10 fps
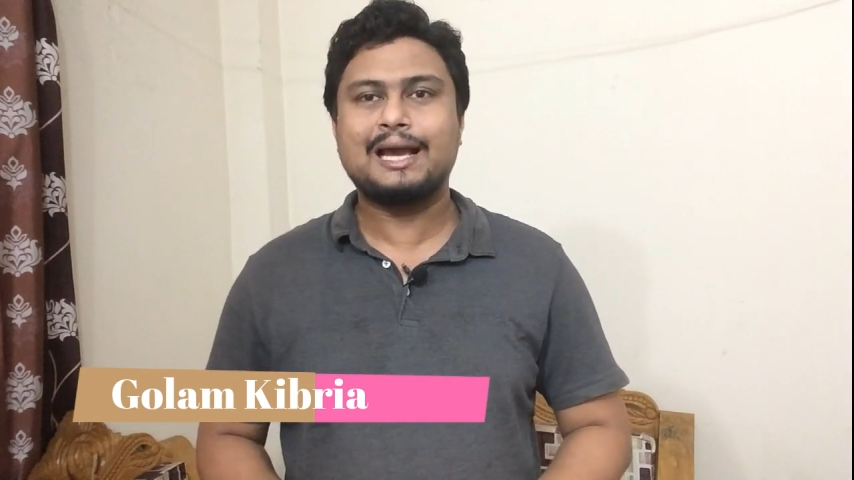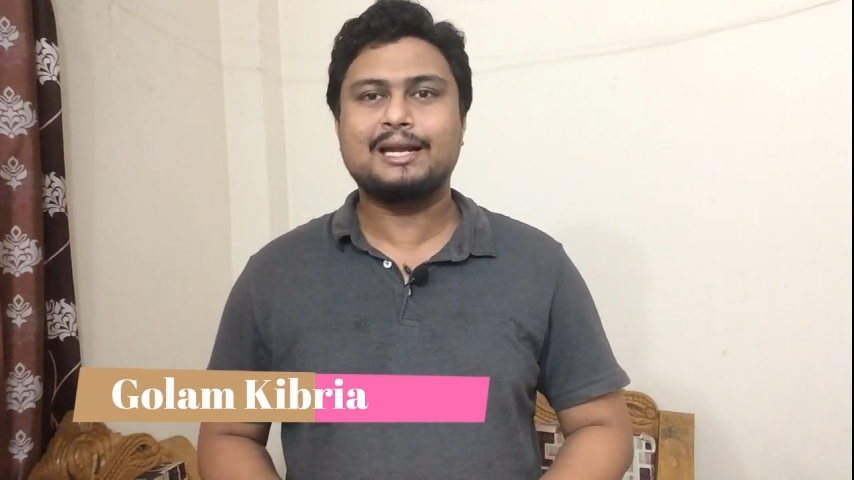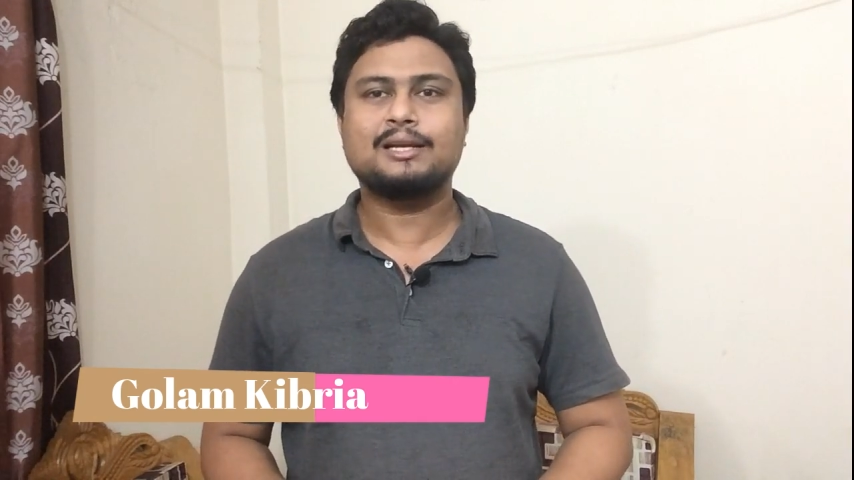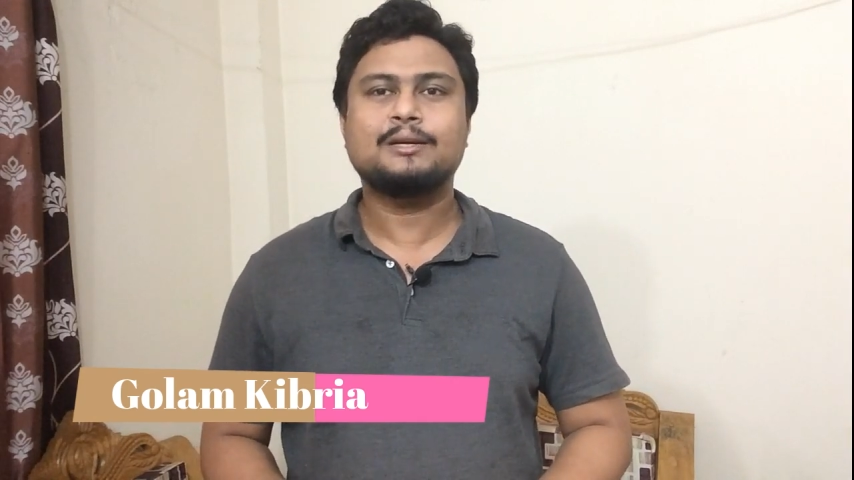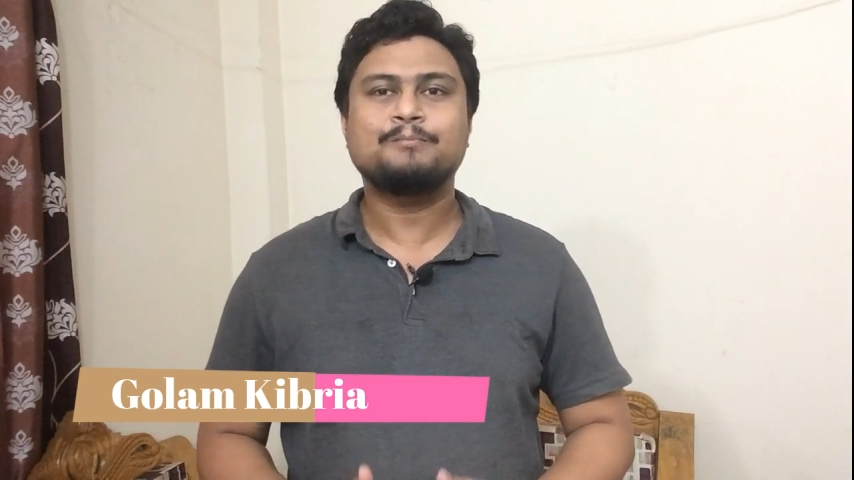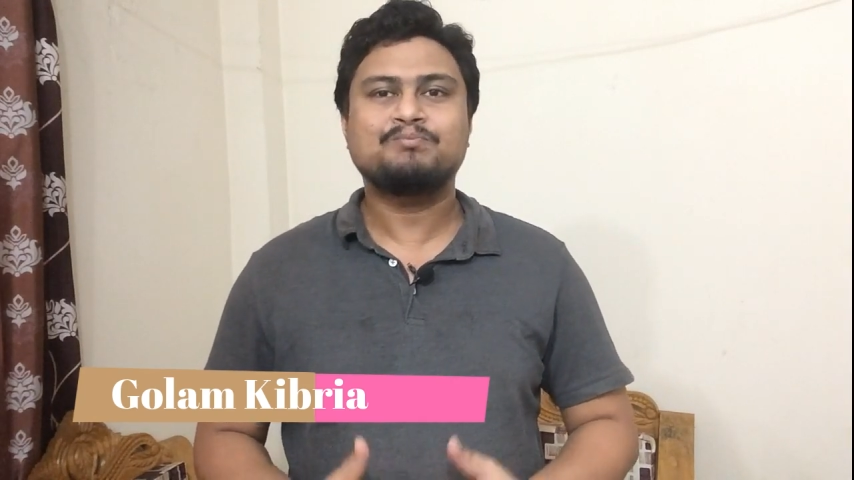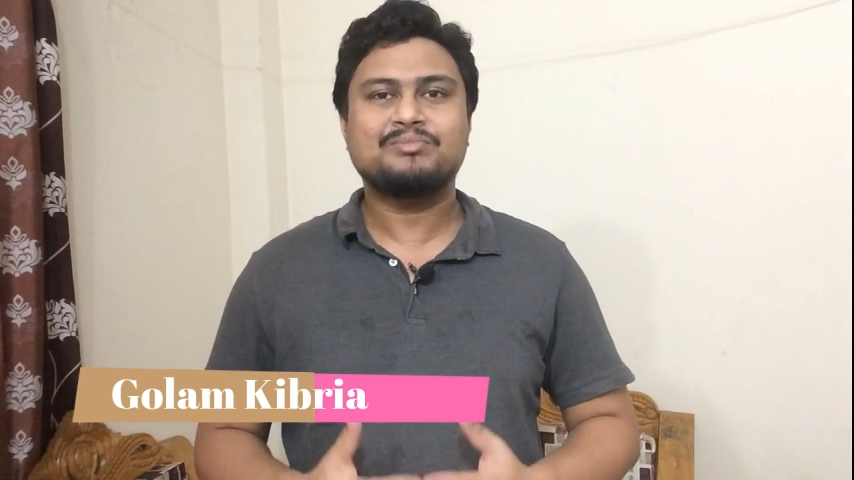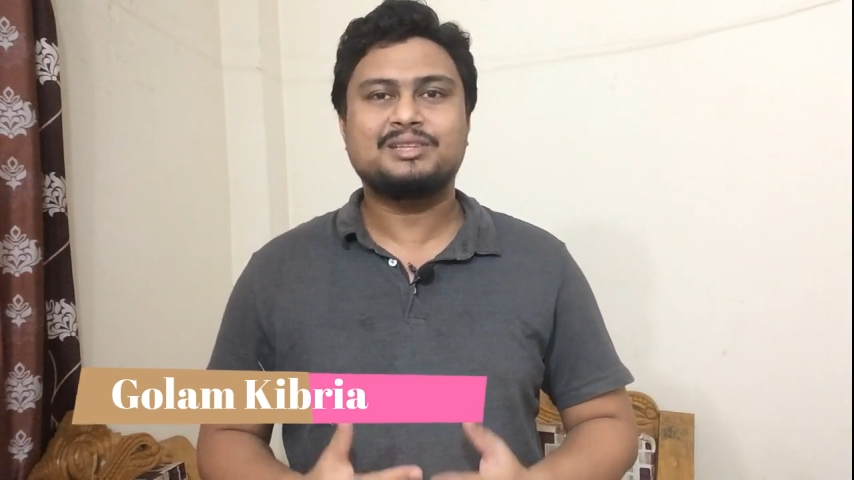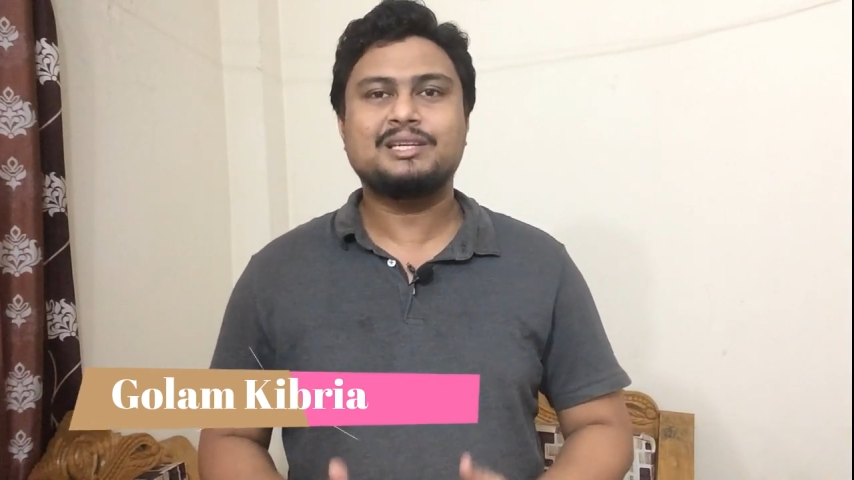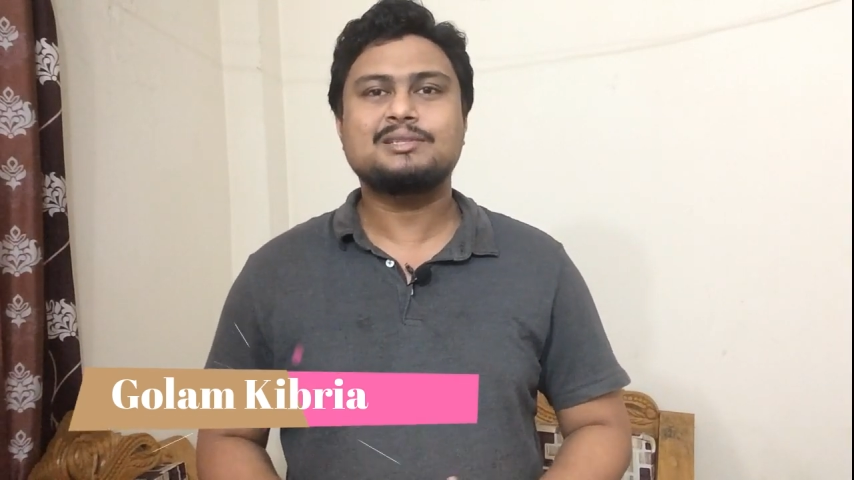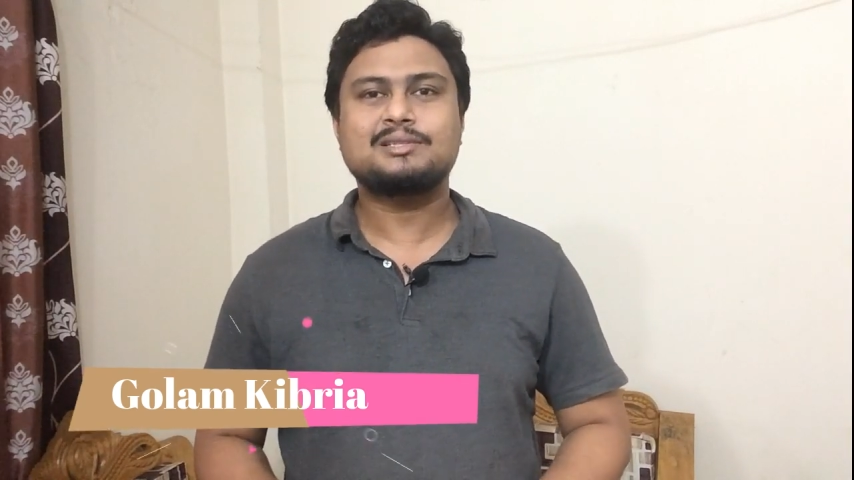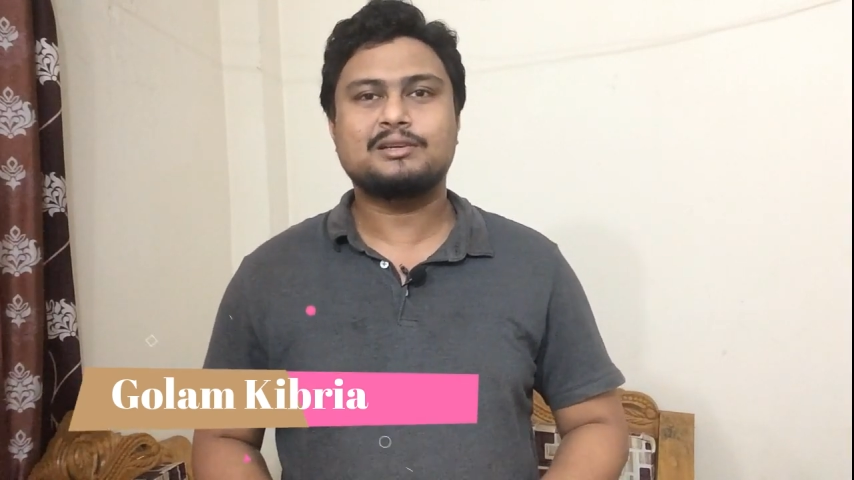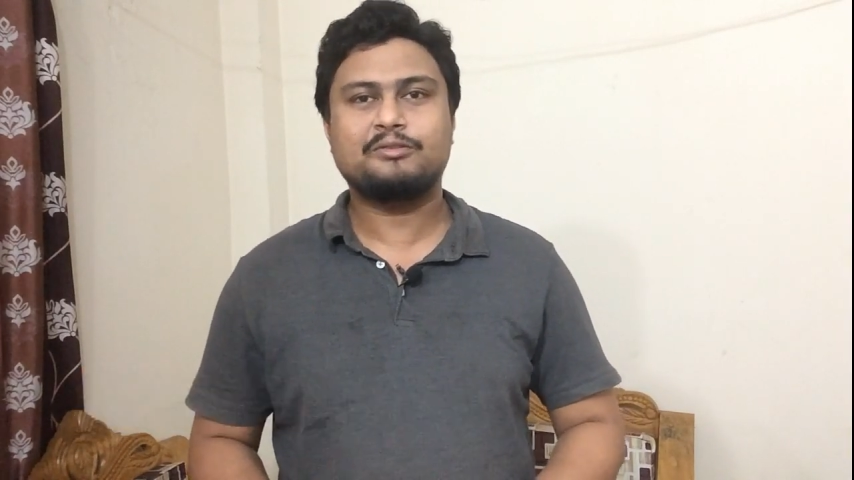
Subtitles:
and this